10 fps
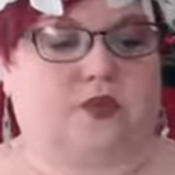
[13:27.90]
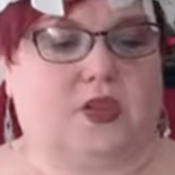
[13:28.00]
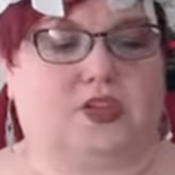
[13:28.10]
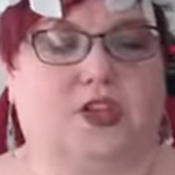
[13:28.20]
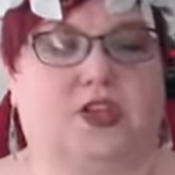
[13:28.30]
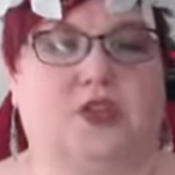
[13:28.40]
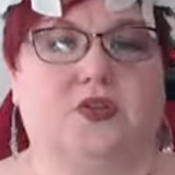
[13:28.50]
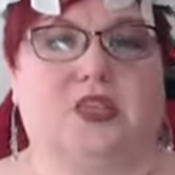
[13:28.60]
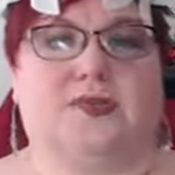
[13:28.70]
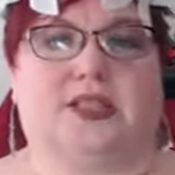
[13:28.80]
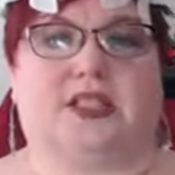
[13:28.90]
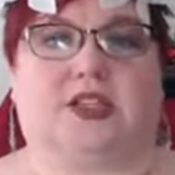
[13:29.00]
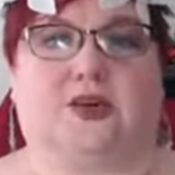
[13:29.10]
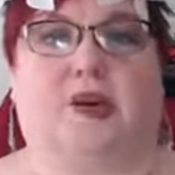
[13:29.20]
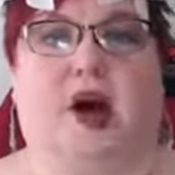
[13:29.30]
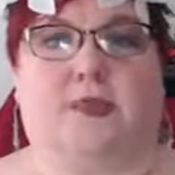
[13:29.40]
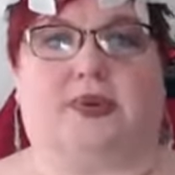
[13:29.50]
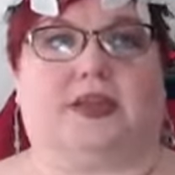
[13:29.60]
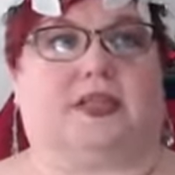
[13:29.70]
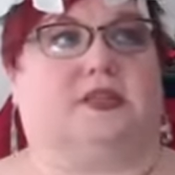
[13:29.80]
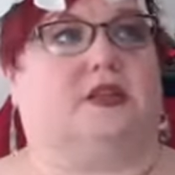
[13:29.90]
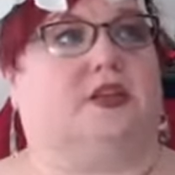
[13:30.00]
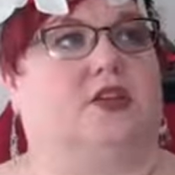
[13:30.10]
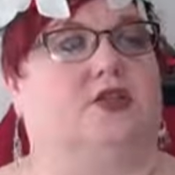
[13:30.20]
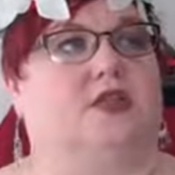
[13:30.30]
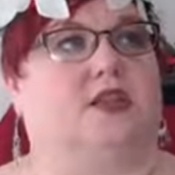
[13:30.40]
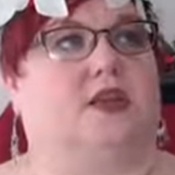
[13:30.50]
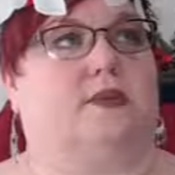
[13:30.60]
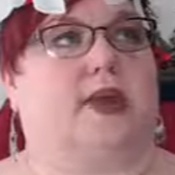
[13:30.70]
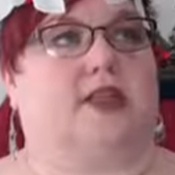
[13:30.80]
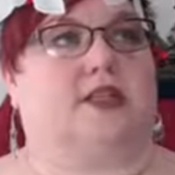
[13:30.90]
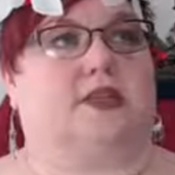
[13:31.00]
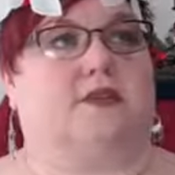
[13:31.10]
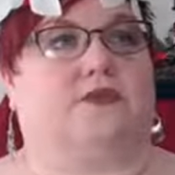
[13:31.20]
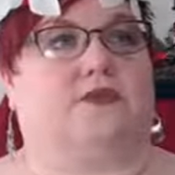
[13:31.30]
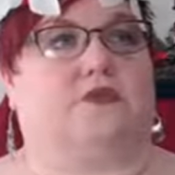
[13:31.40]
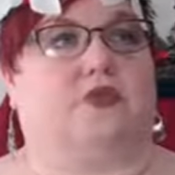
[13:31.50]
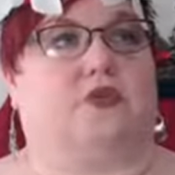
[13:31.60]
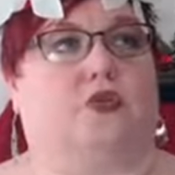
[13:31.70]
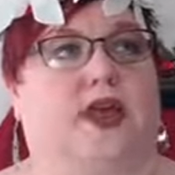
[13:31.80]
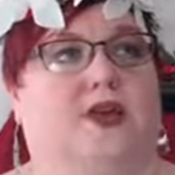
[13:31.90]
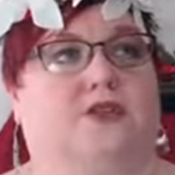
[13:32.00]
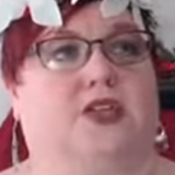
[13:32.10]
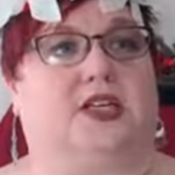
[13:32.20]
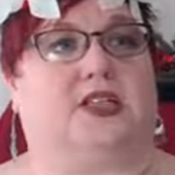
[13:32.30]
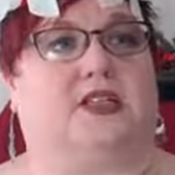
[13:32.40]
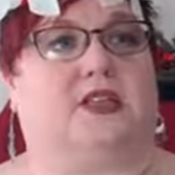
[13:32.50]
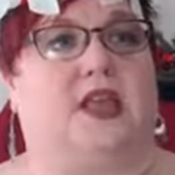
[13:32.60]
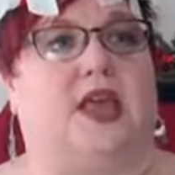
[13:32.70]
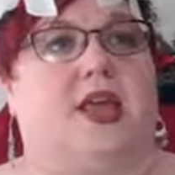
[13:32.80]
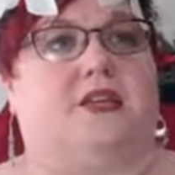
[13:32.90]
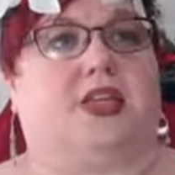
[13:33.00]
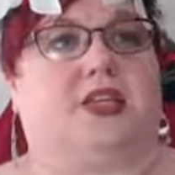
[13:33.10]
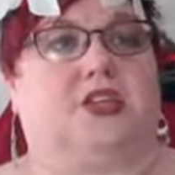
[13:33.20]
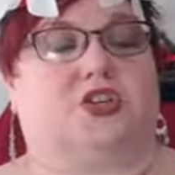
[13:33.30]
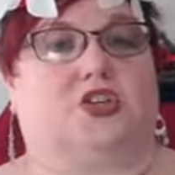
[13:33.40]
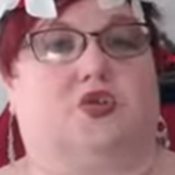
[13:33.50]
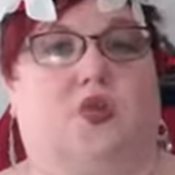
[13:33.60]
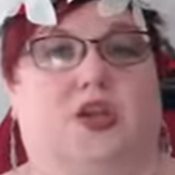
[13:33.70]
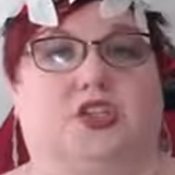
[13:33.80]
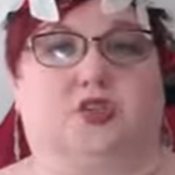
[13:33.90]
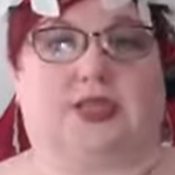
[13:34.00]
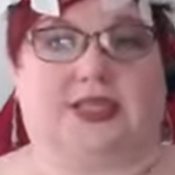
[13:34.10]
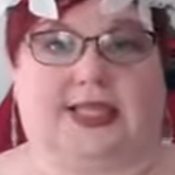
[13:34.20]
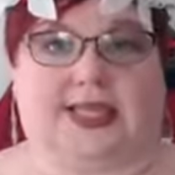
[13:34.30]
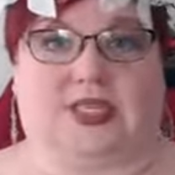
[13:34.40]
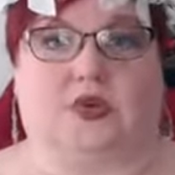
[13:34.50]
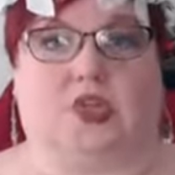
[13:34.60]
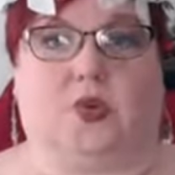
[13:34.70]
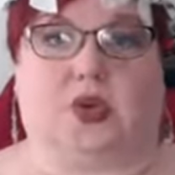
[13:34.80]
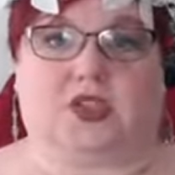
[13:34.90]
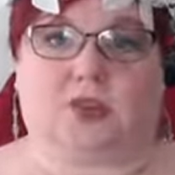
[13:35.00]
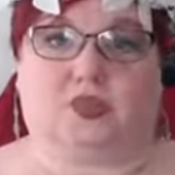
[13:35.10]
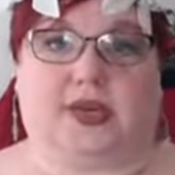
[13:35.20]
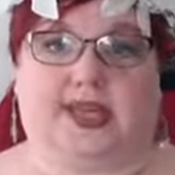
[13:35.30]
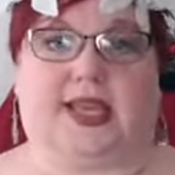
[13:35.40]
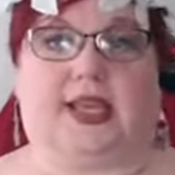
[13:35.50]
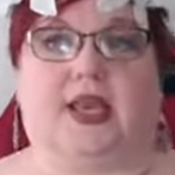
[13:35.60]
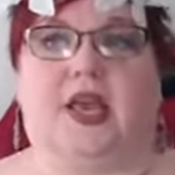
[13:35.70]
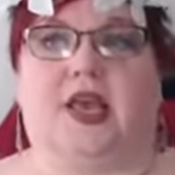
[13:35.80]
So use them as little puppets. Use them as stuff for effigies and things that you want to release or you want to bring in.